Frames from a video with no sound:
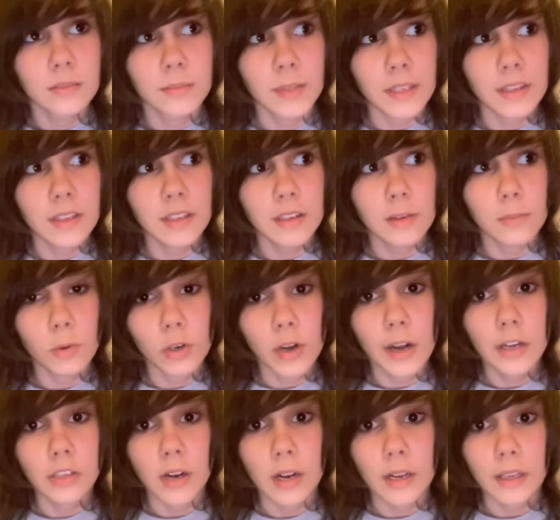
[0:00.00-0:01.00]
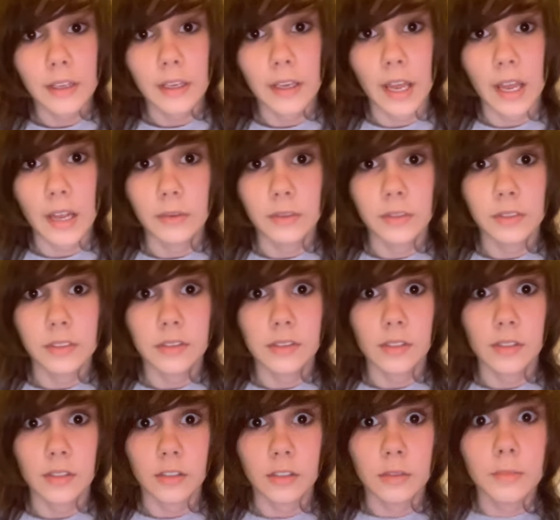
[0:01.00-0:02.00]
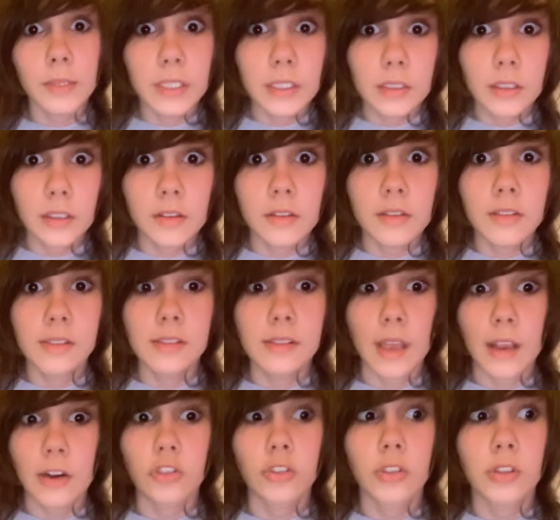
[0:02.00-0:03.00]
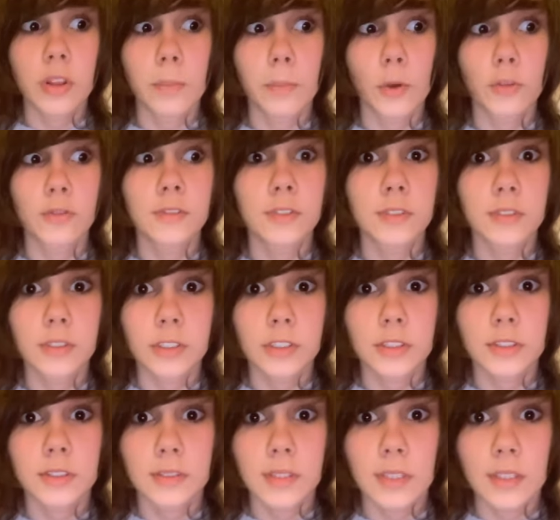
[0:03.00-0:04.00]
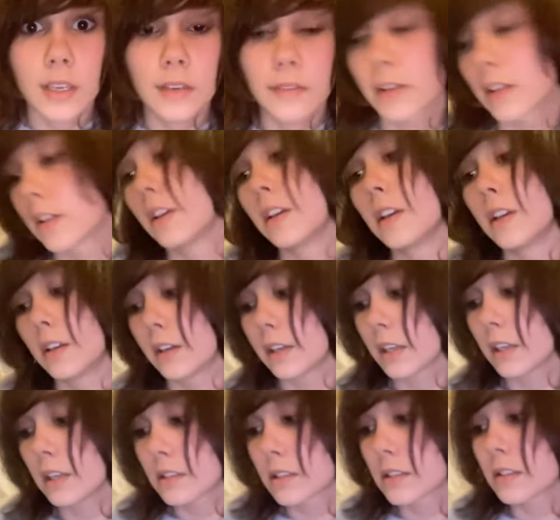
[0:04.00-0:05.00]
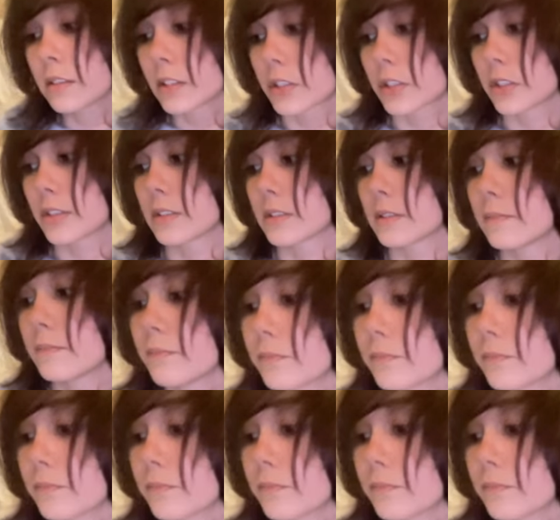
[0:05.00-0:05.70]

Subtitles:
But then the more I drank it, I was just like, oh my god, this is actually the most delicious thing ever. Like, it's delicious.